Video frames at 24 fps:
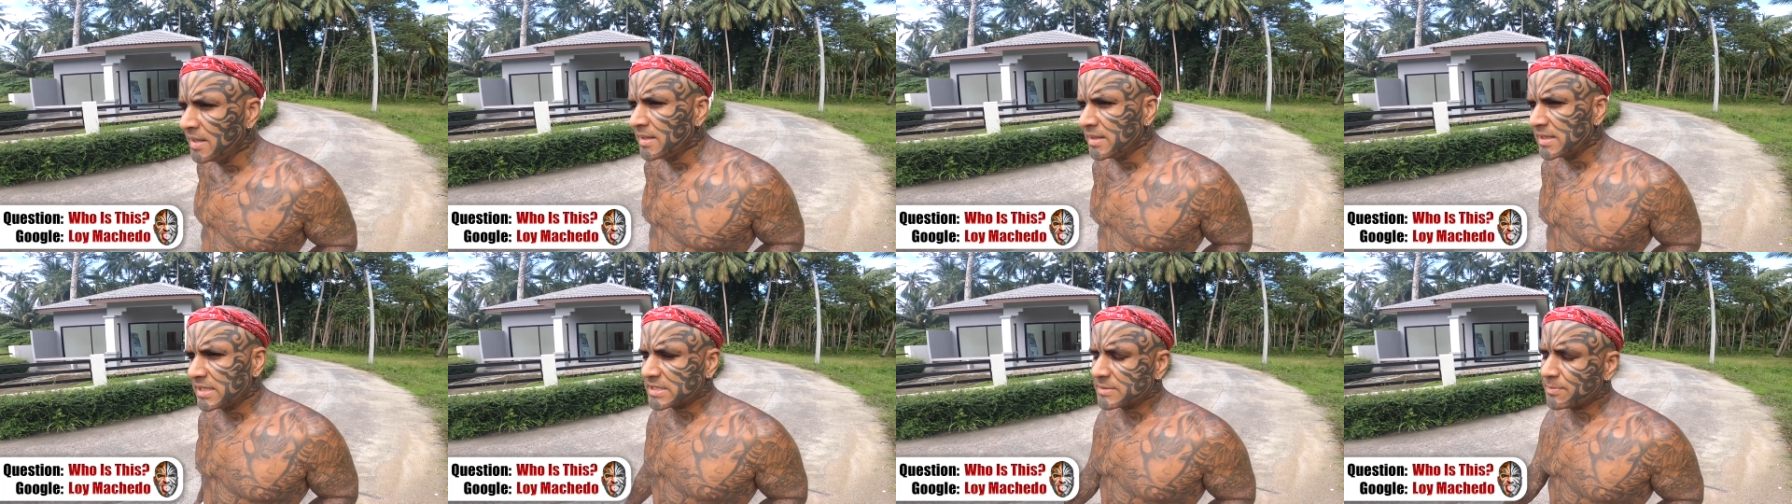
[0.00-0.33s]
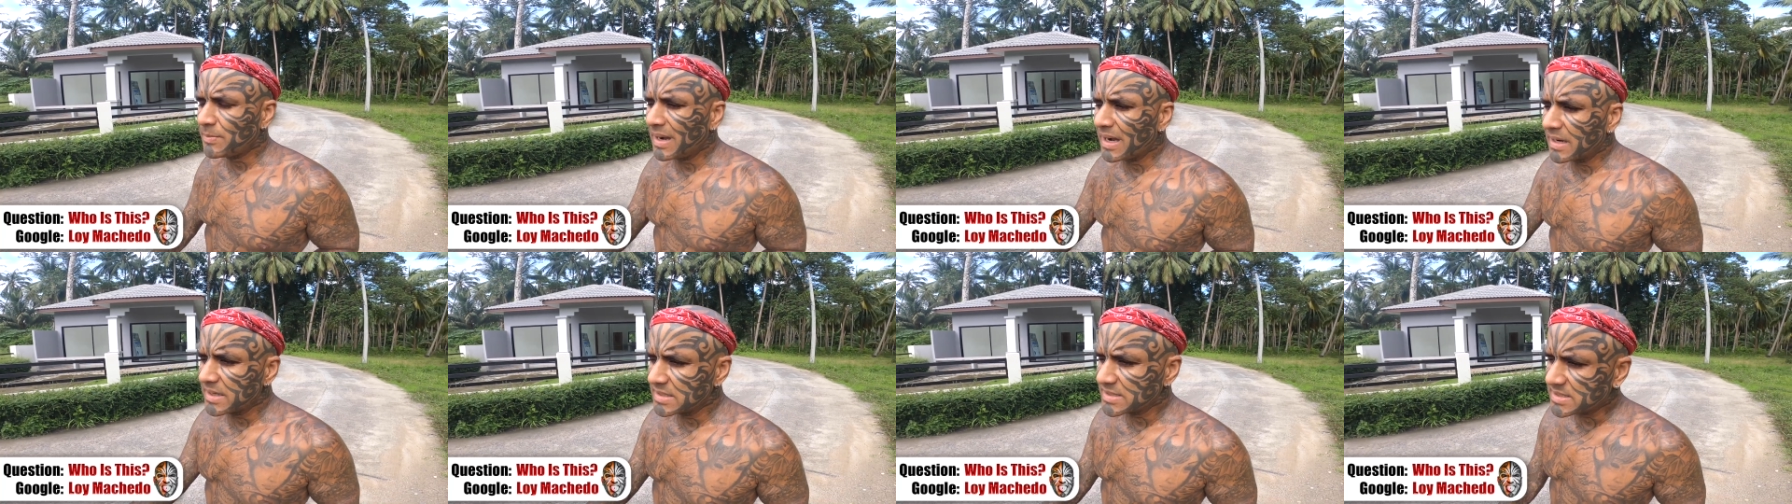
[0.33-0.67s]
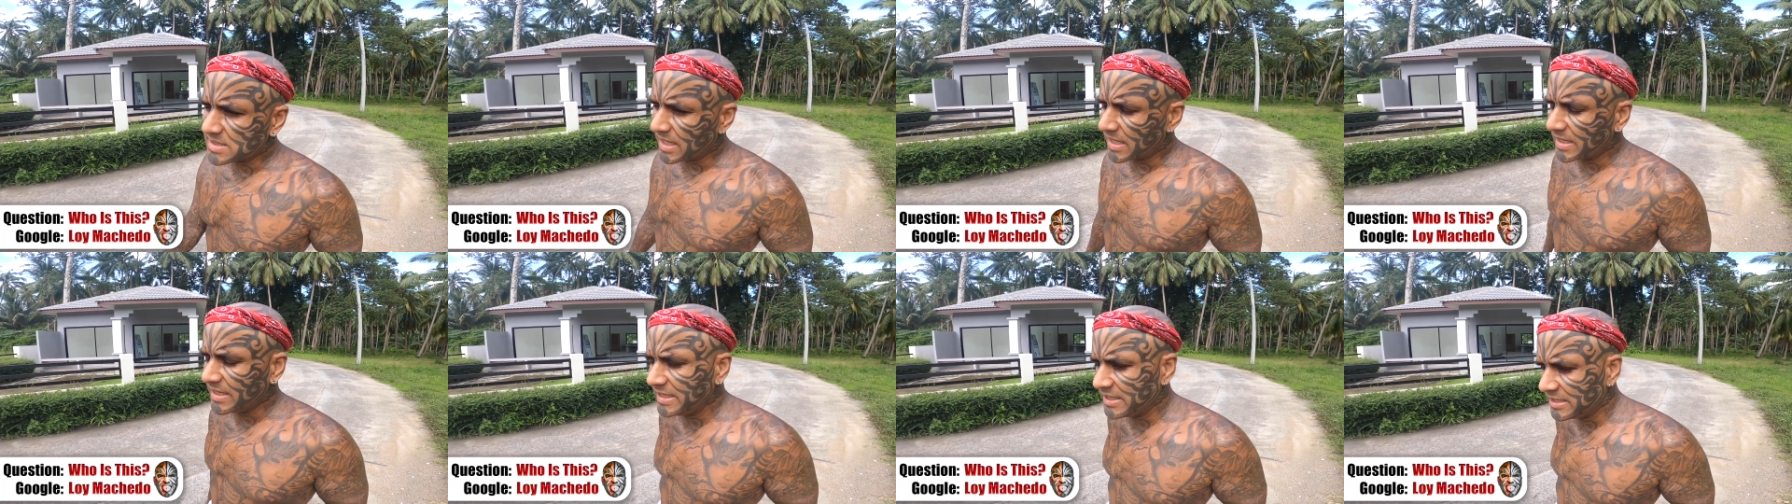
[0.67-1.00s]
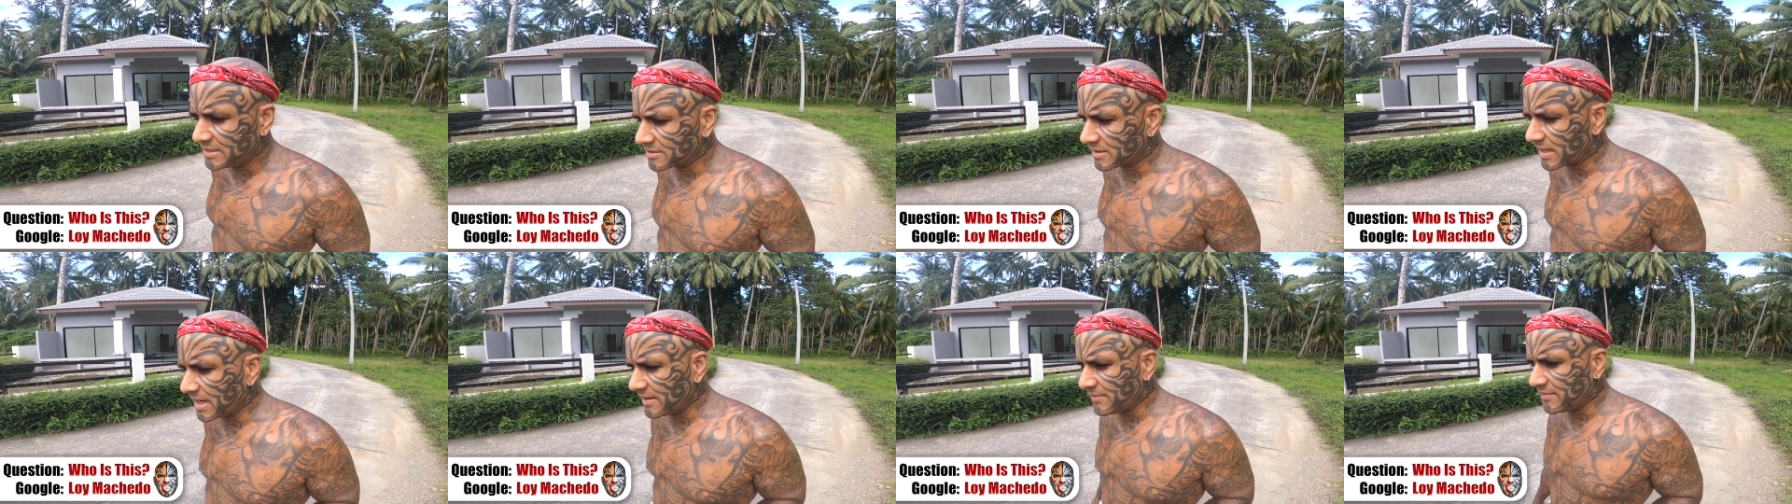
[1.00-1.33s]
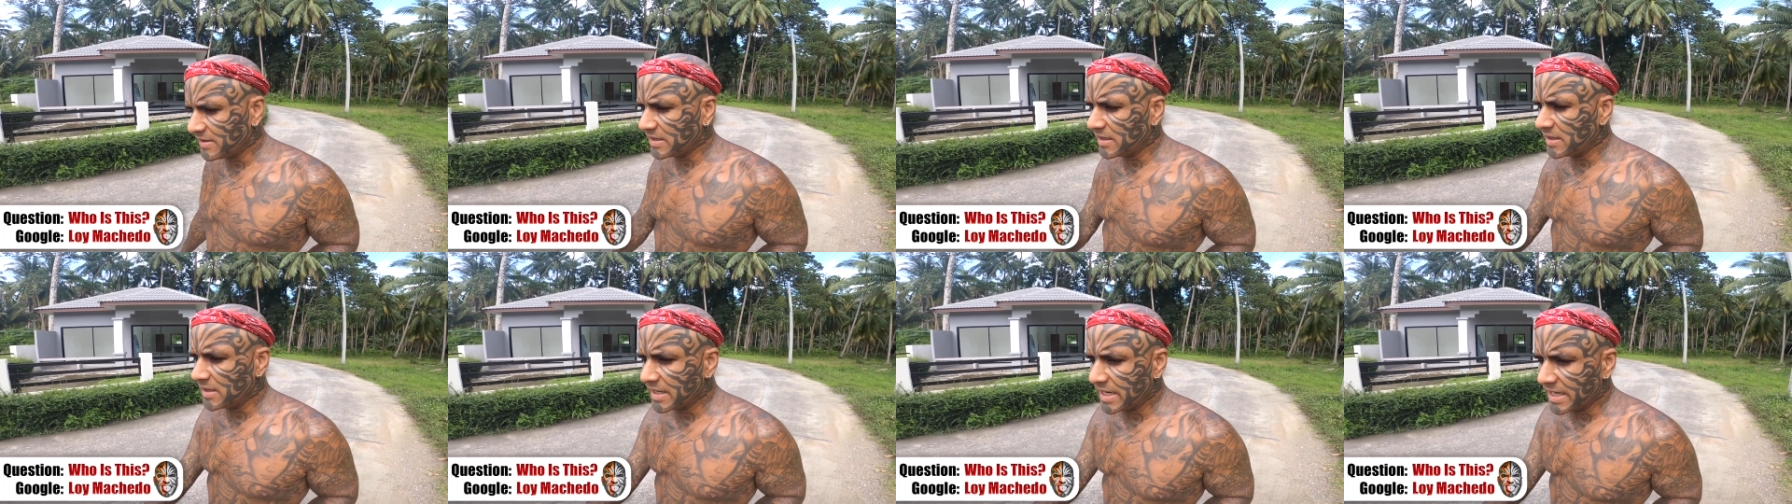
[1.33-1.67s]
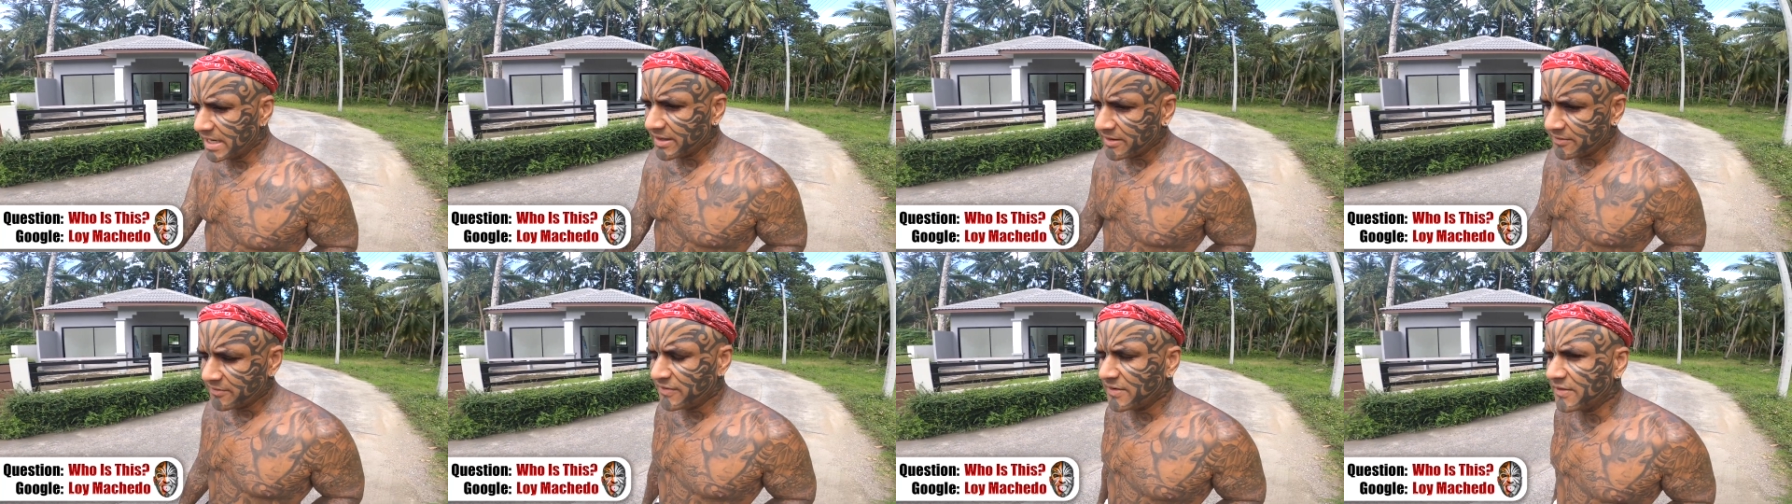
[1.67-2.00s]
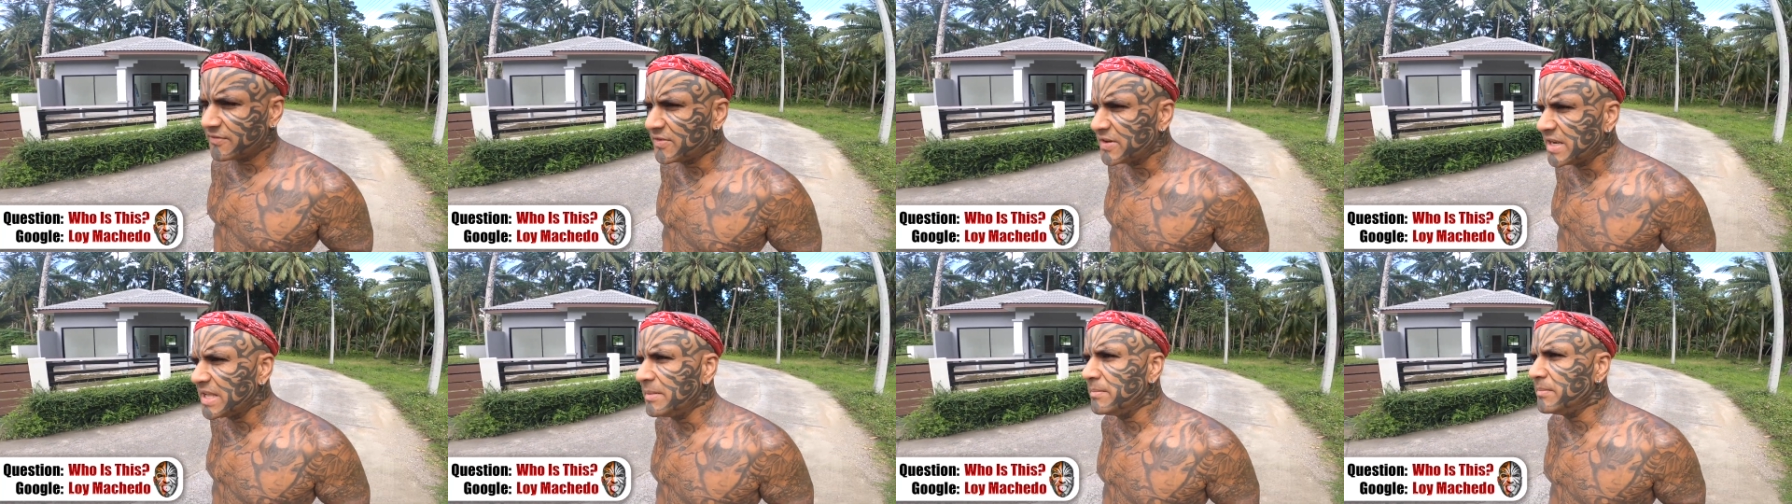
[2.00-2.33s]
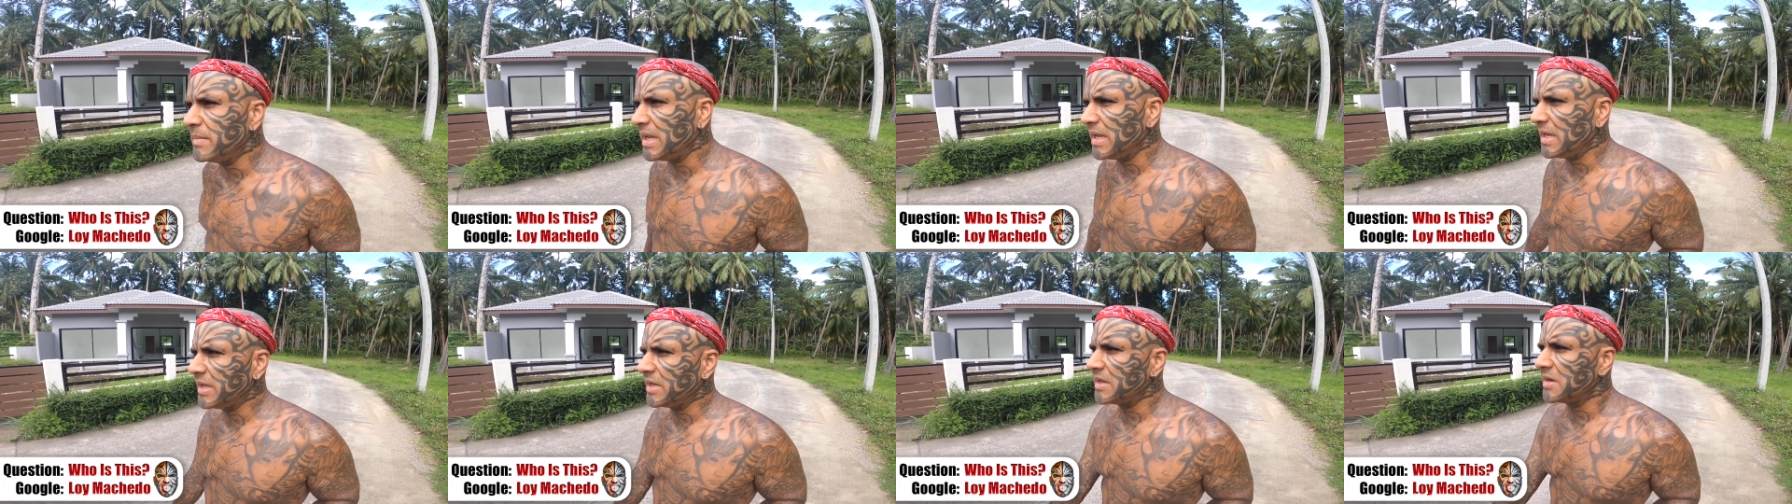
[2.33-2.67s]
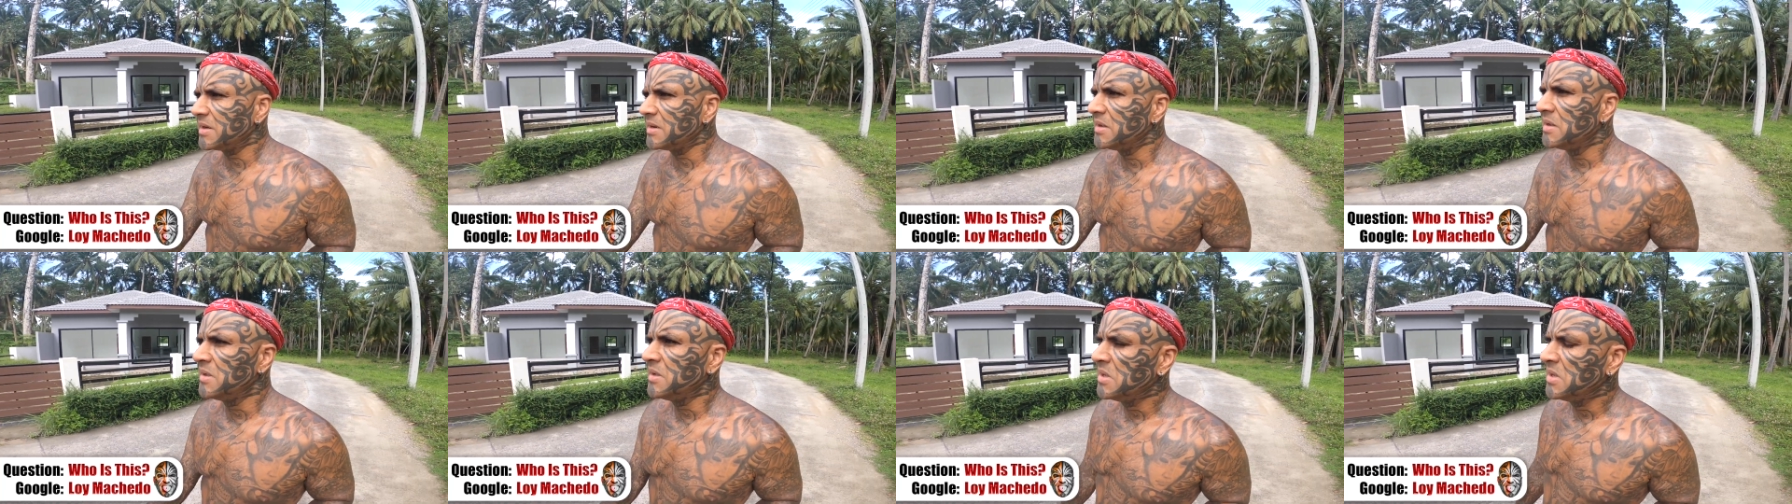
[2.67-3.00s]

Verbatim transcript: this Pakistani driver getting 50 million.